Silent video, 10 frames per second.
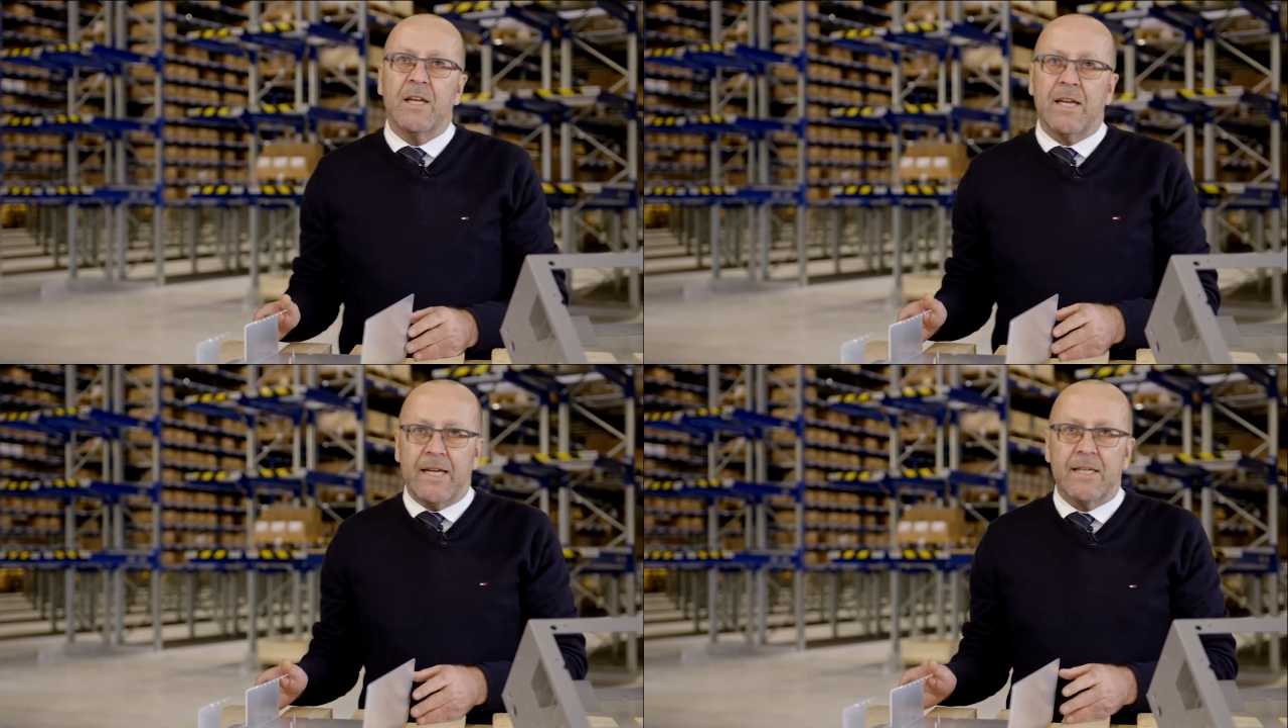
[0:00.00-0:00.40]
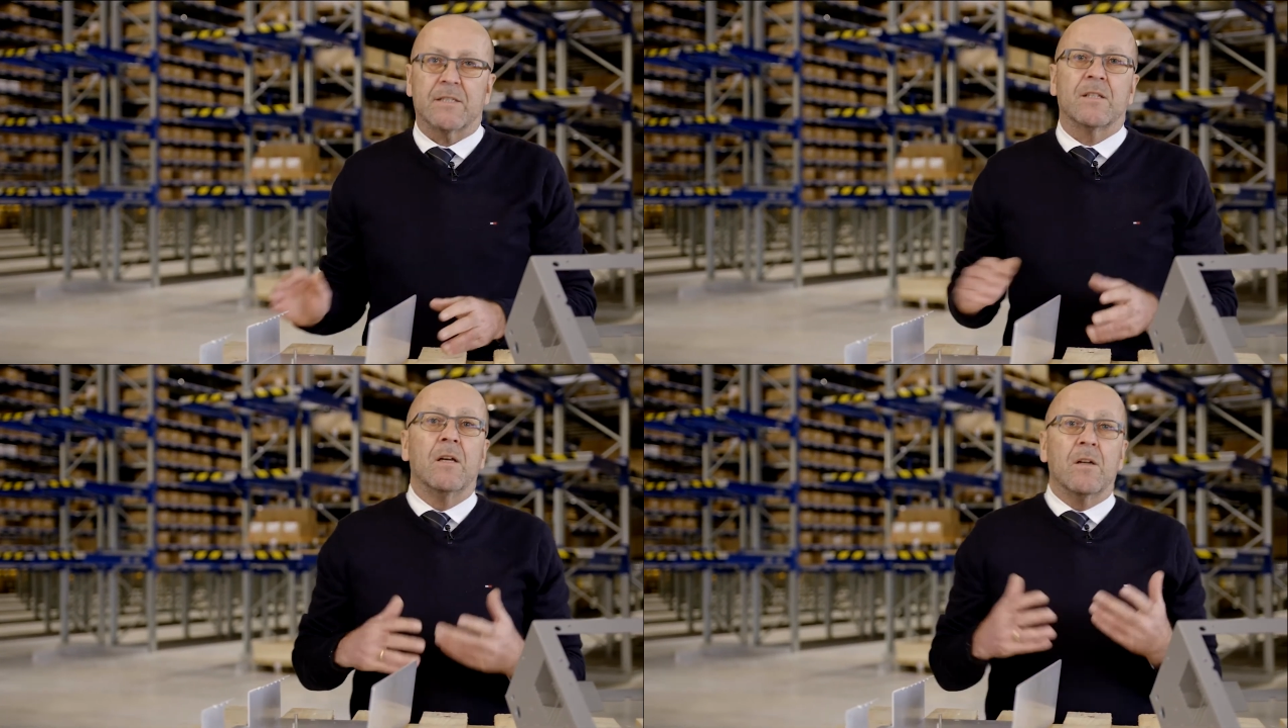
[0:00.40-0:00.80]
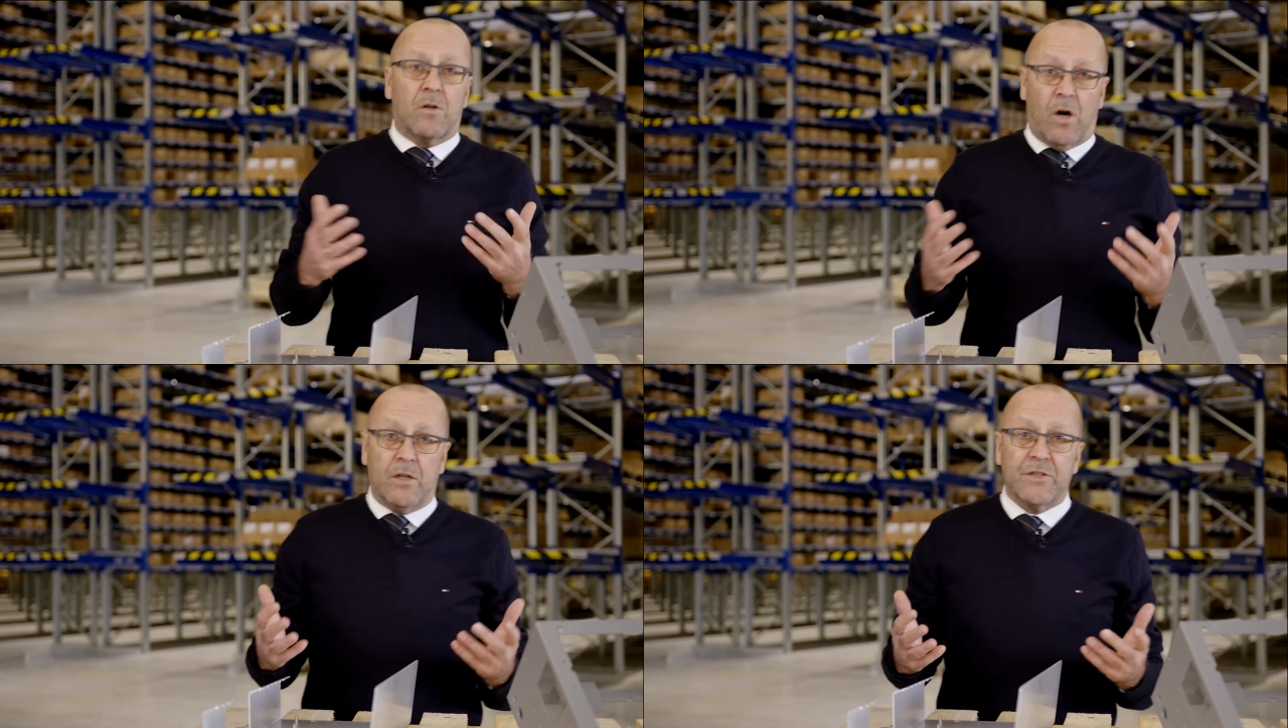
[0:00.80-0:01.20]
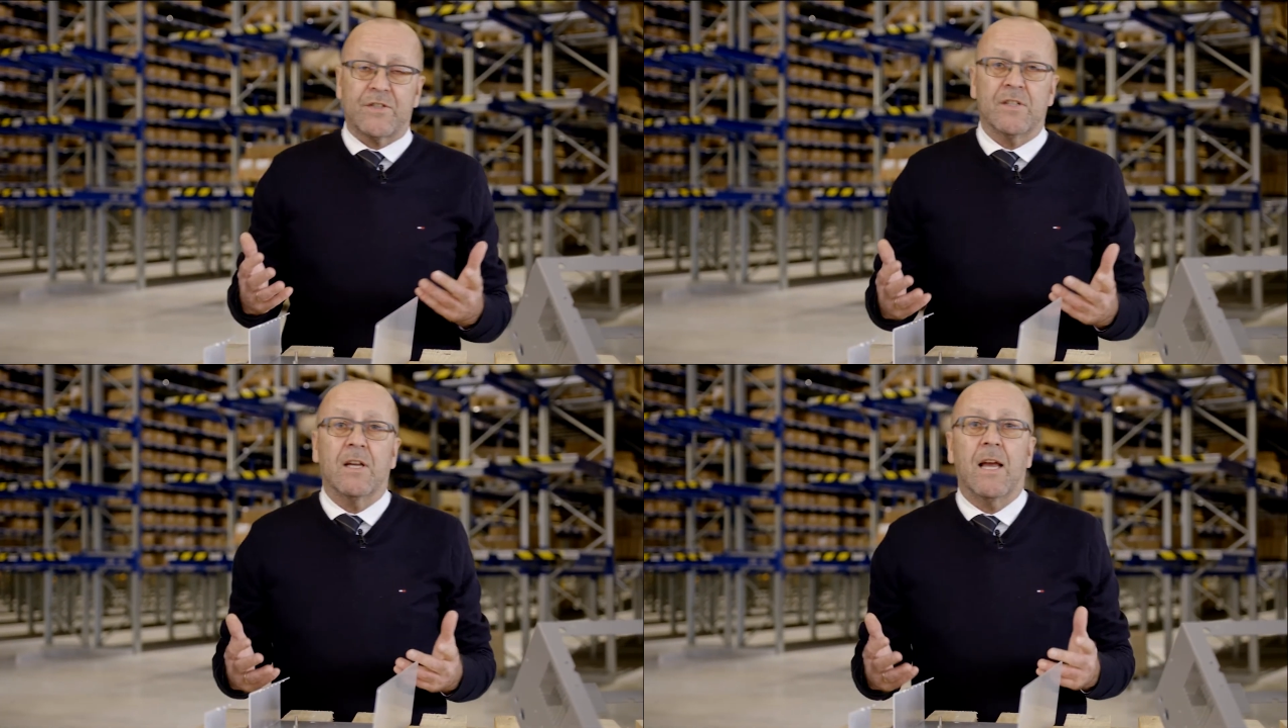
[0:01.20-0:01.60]
is
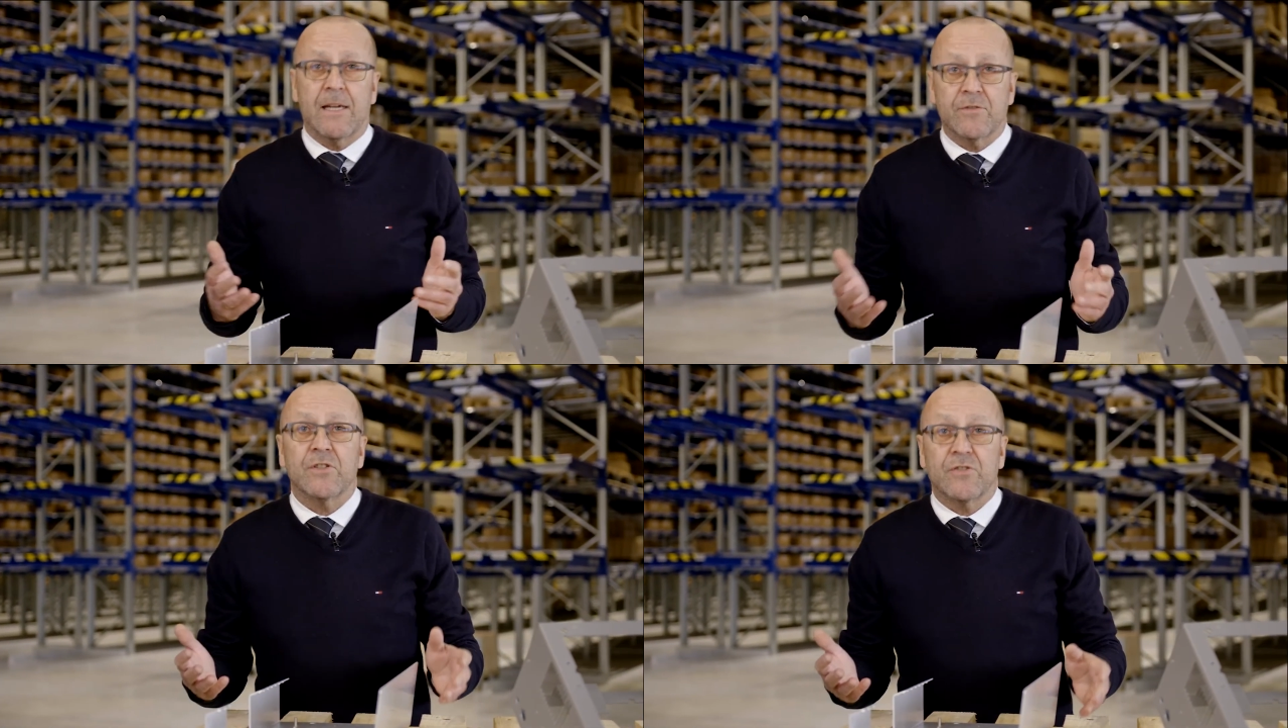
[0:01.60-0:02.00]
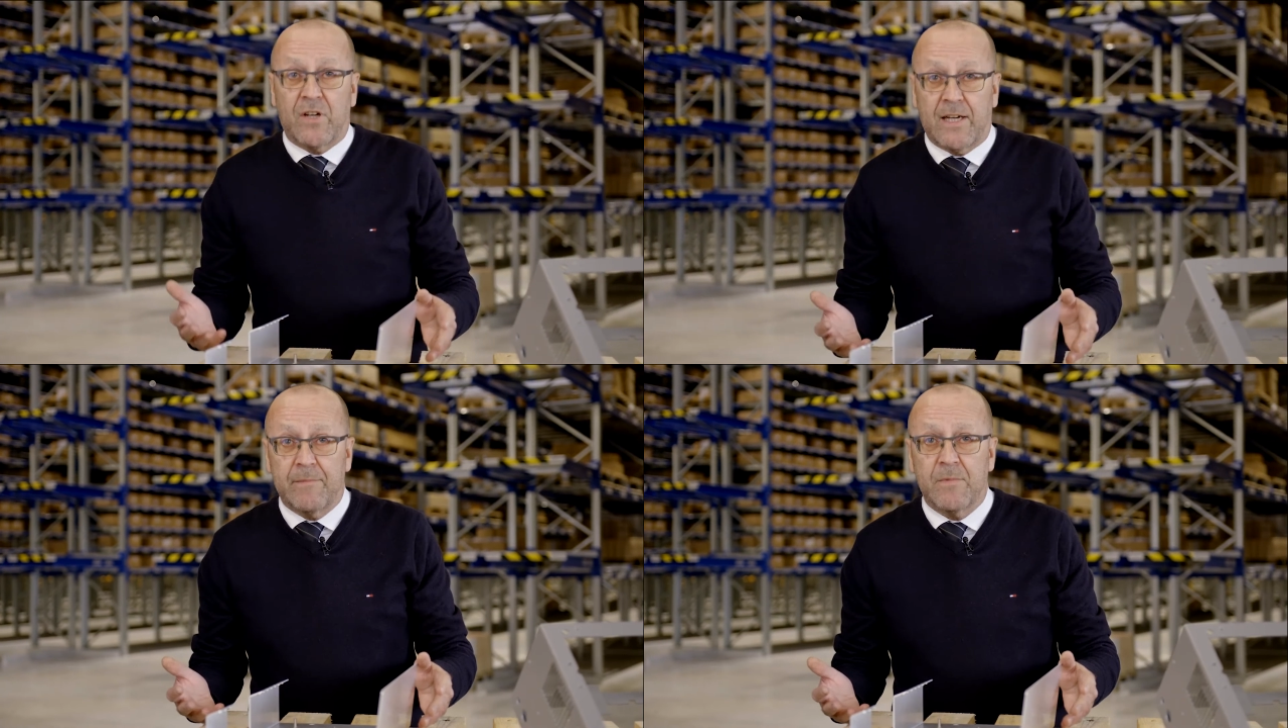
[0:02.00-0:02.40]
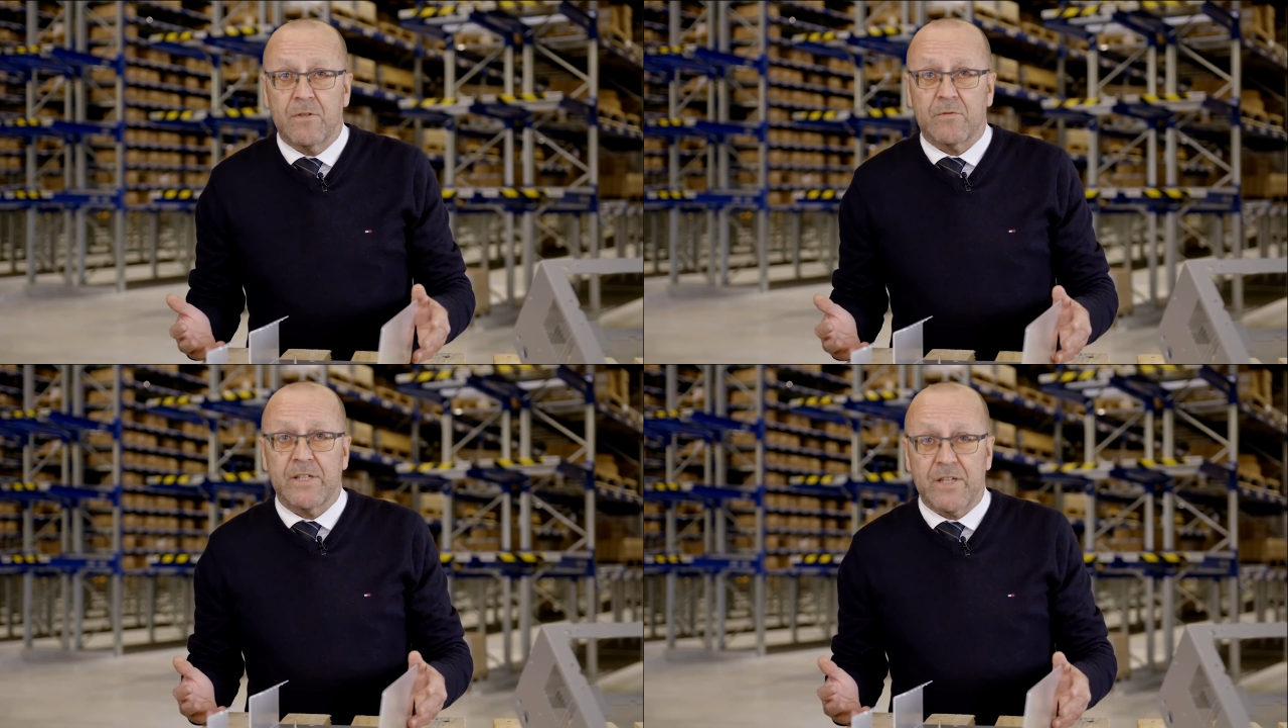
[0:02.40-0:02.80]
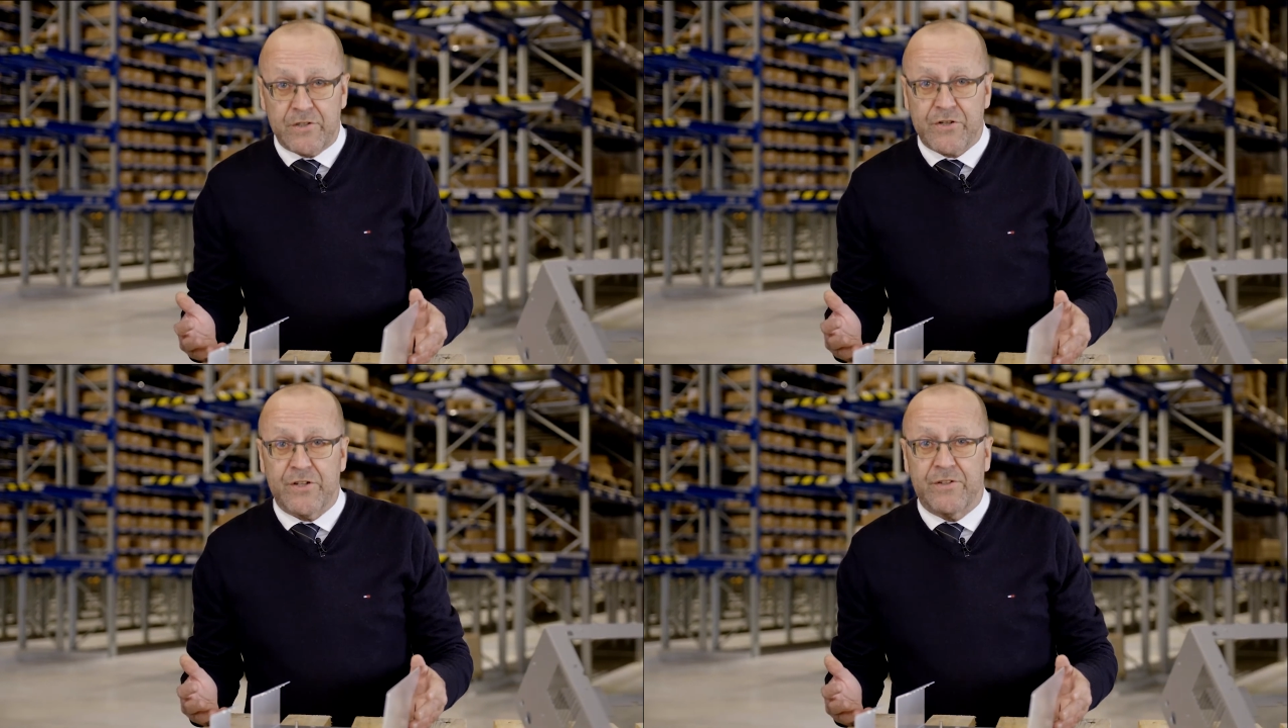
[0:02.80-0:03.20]
cost and time
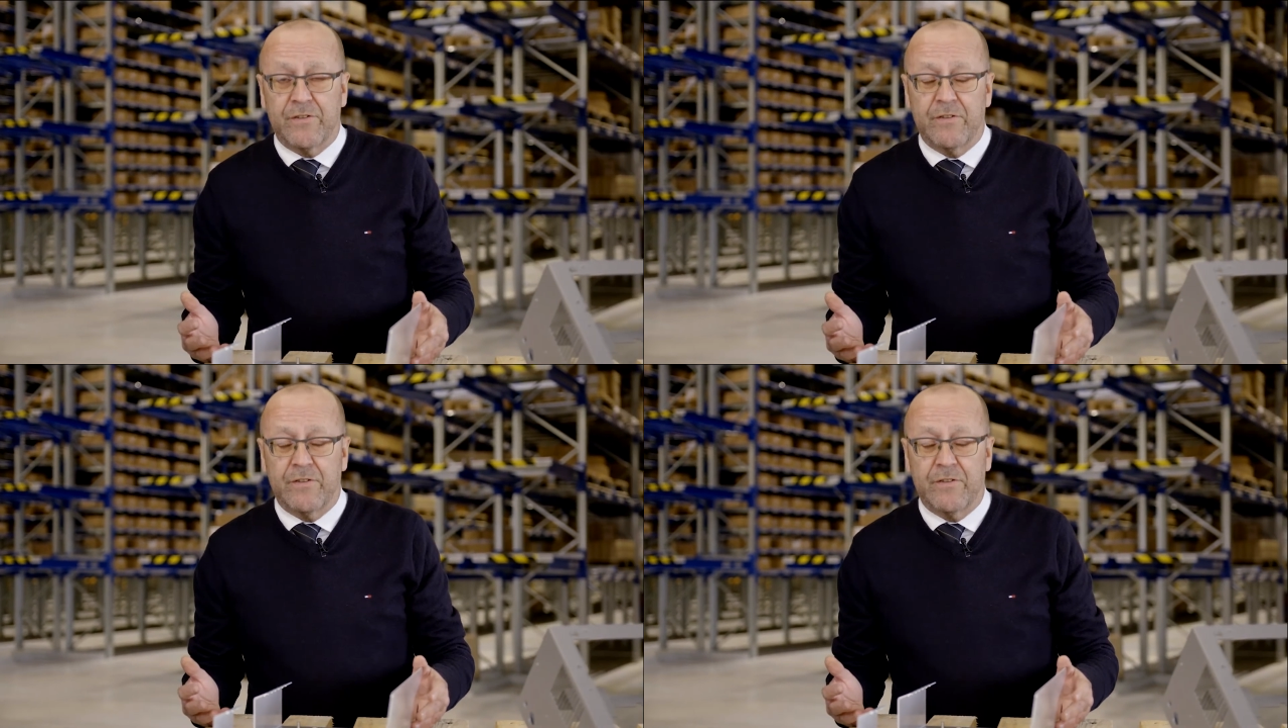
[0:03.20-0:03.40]
reduction.